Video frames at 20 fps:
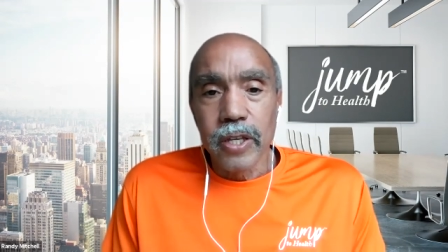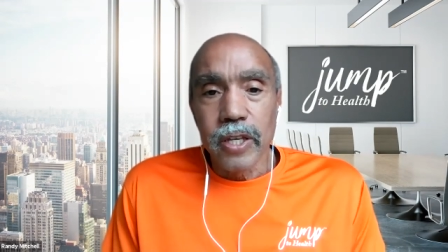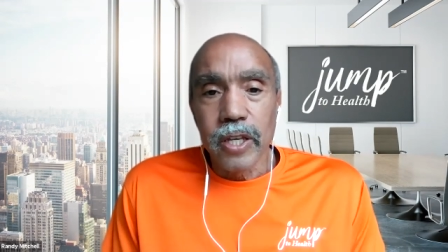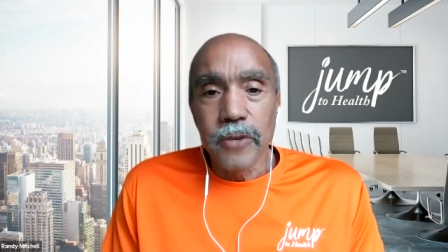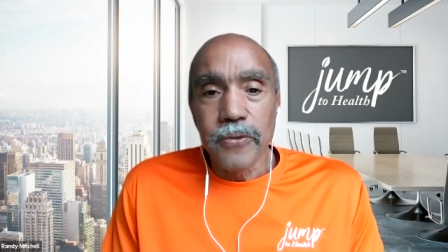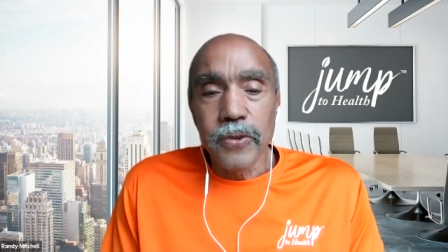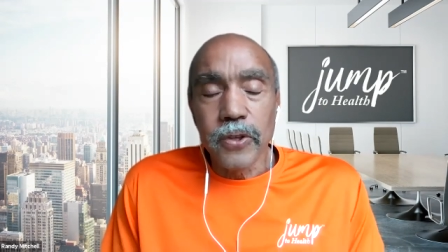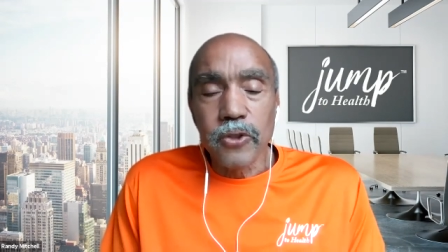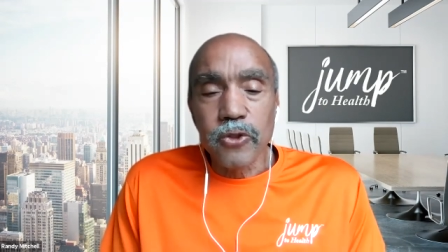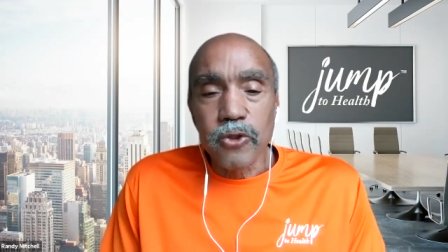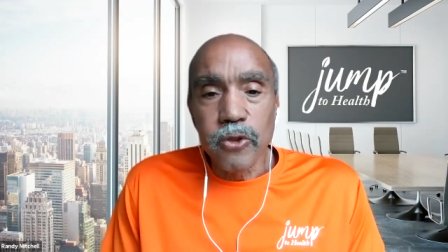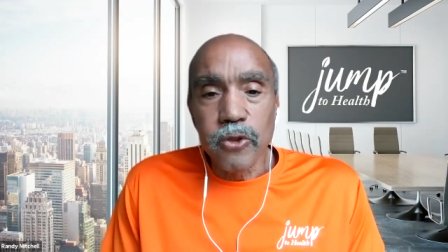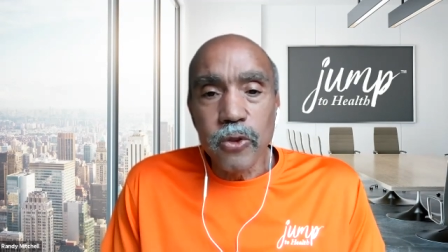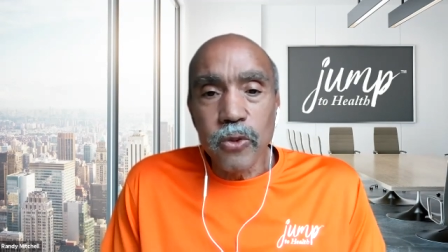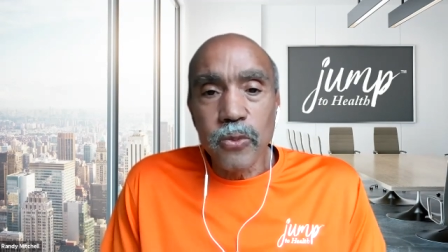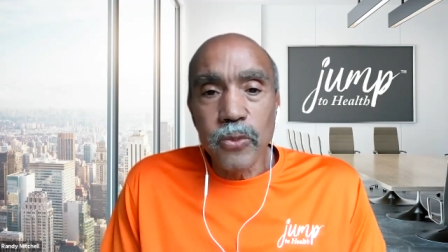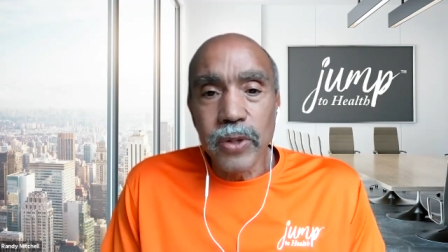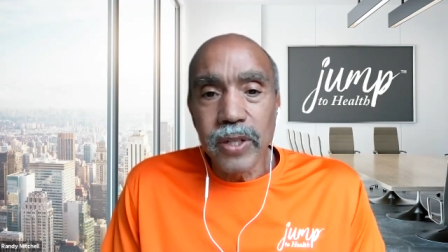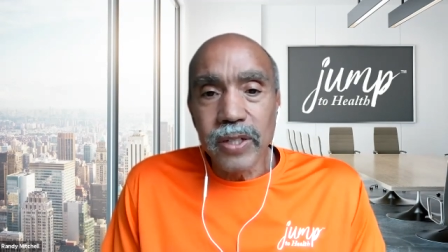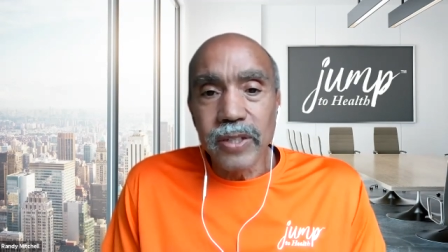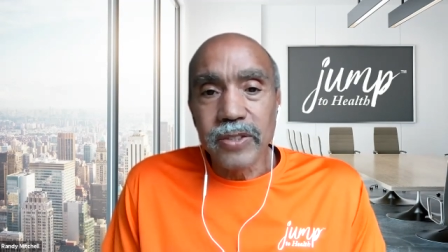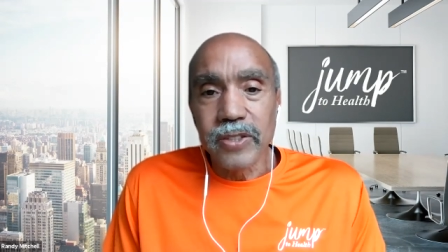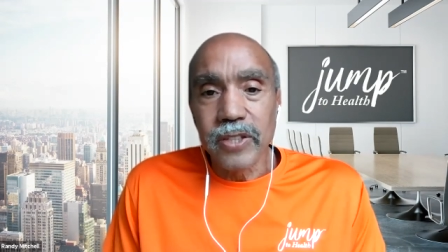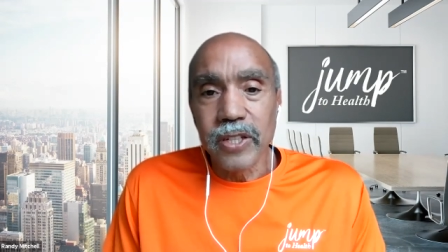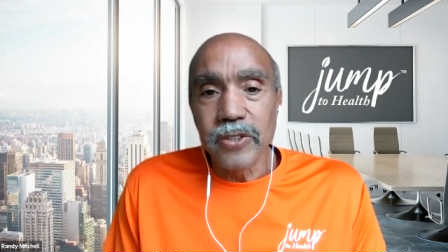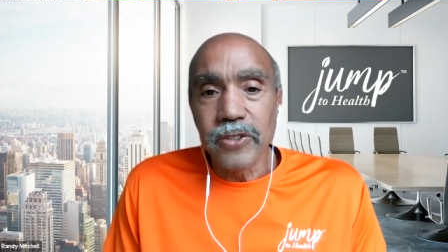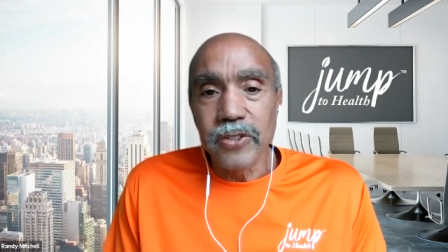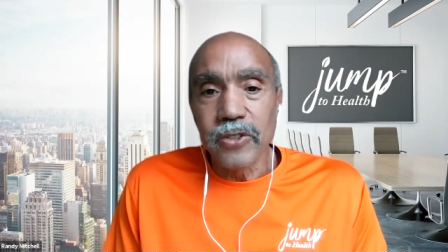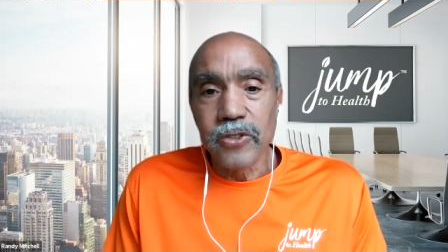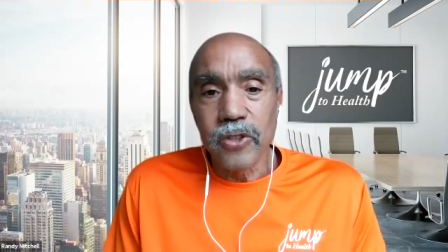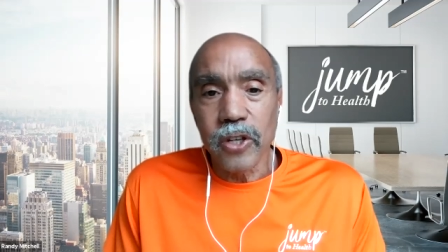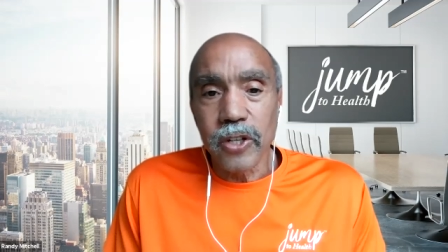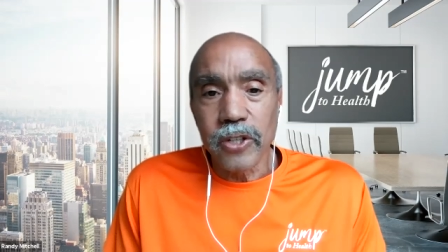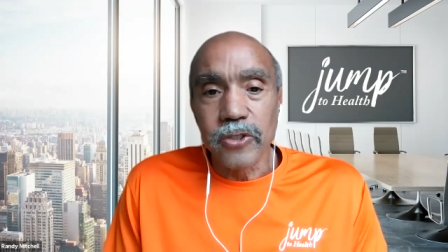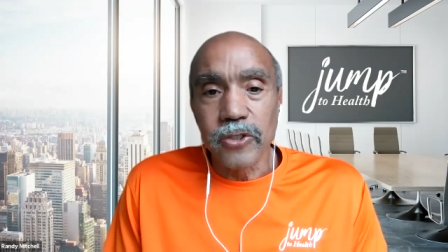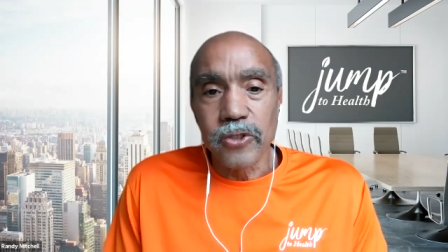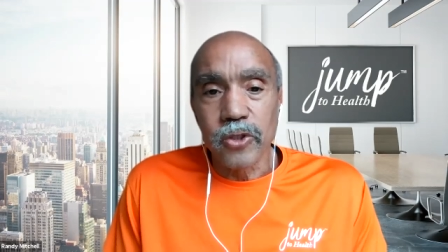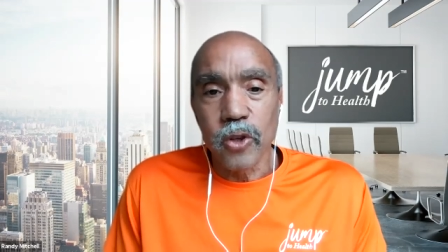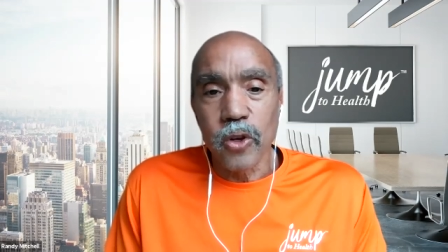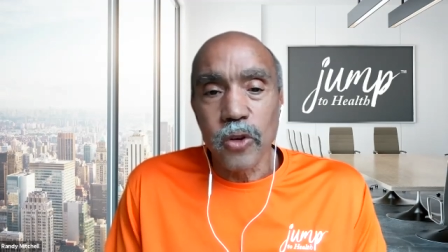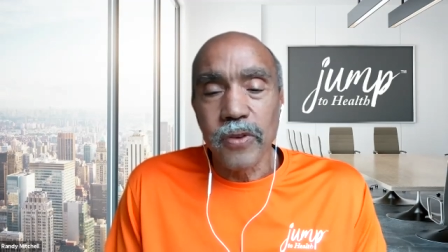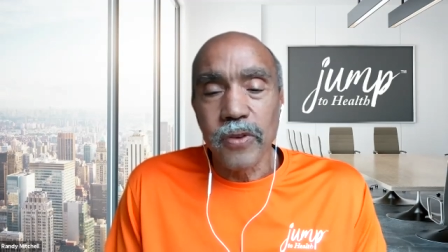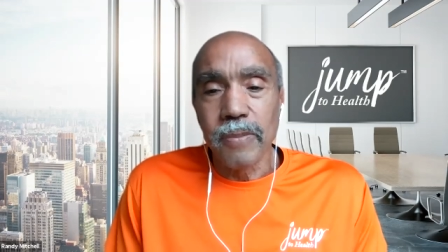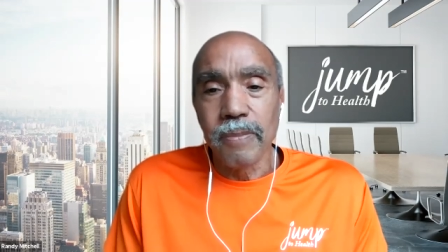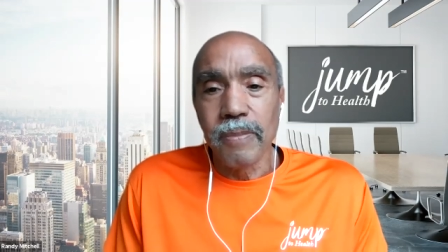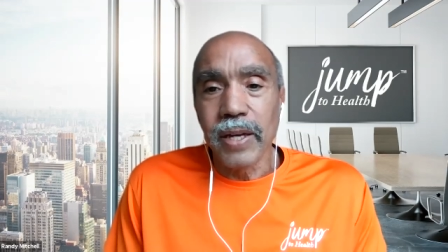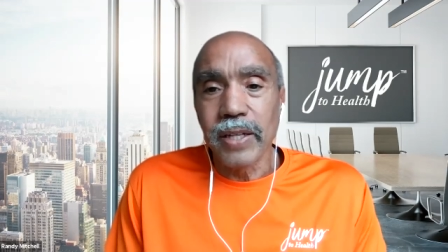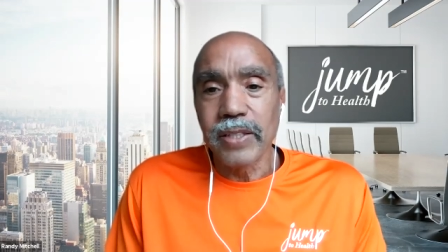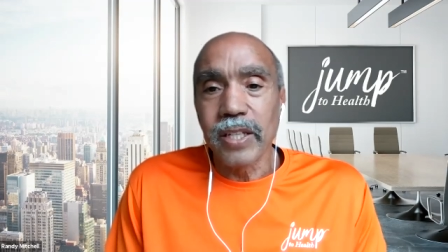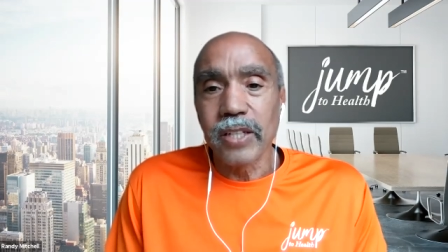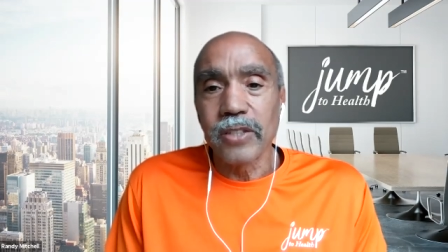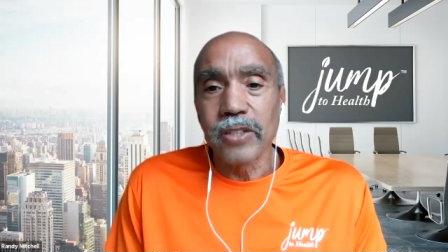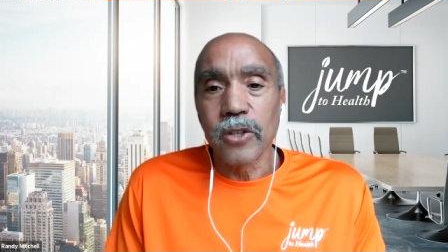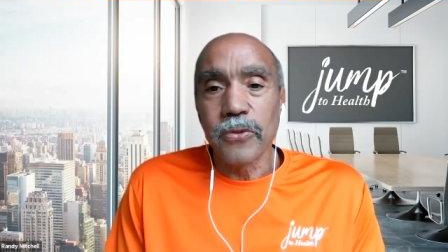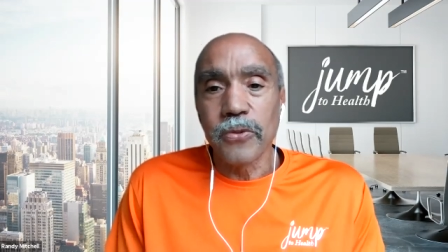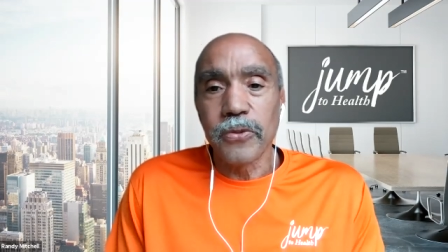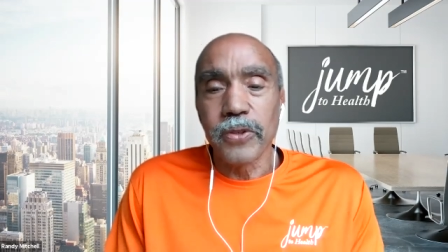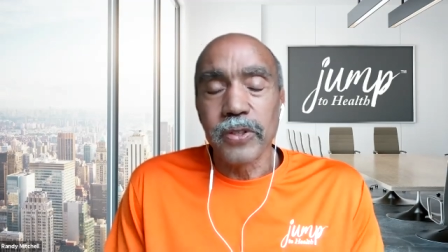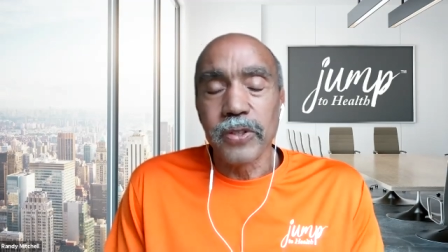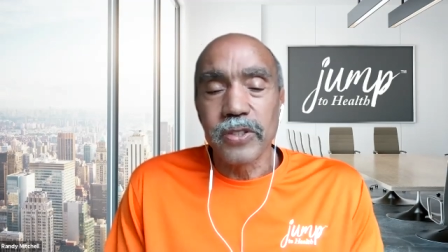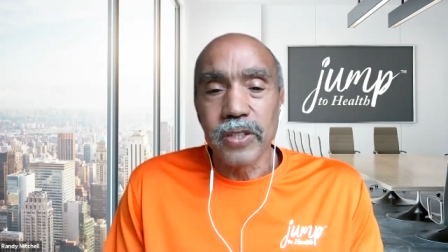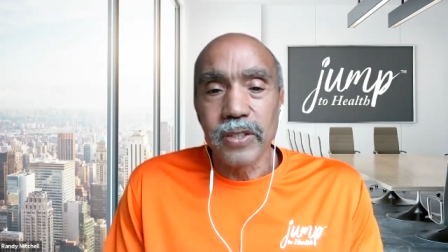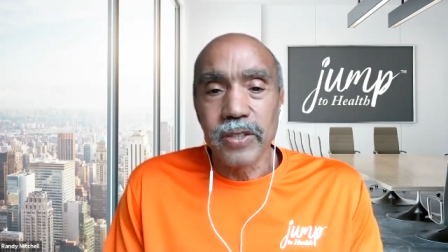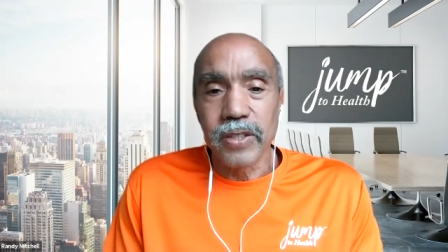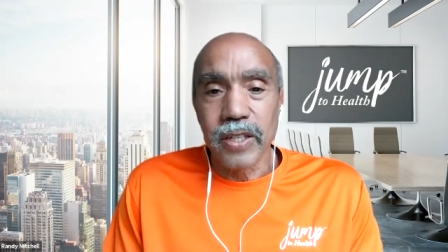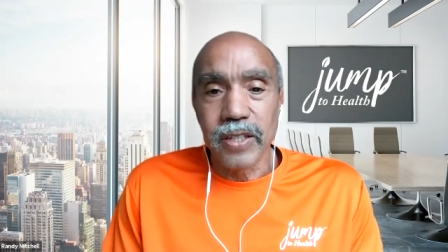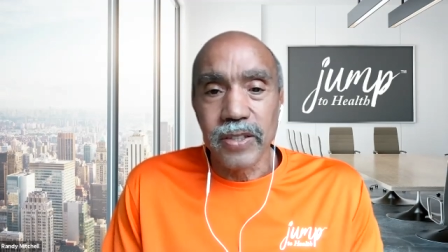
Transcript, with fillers: If your true, real intentions are to serve and make that difference and,